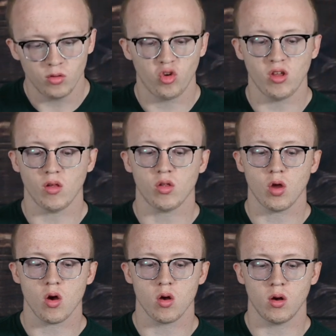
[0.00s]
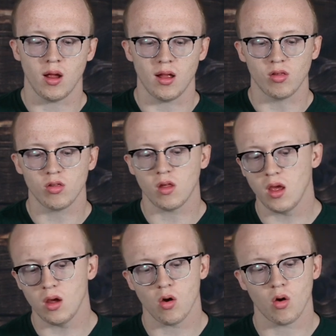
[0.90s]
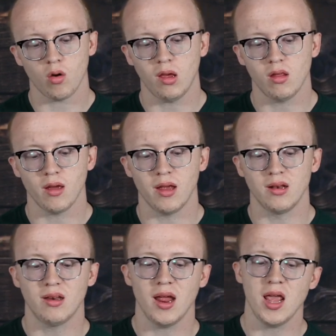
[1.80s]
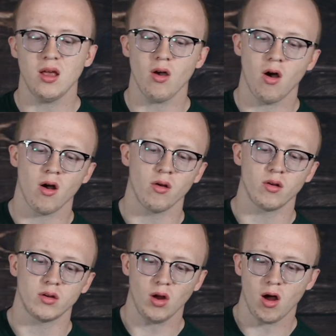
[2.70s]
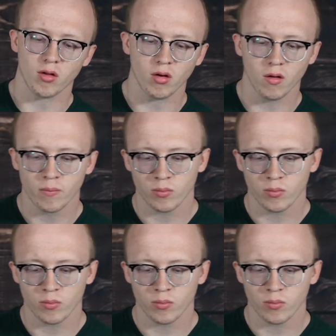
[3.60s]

Jesus turned, and seeing her, he said, take heart, daughter,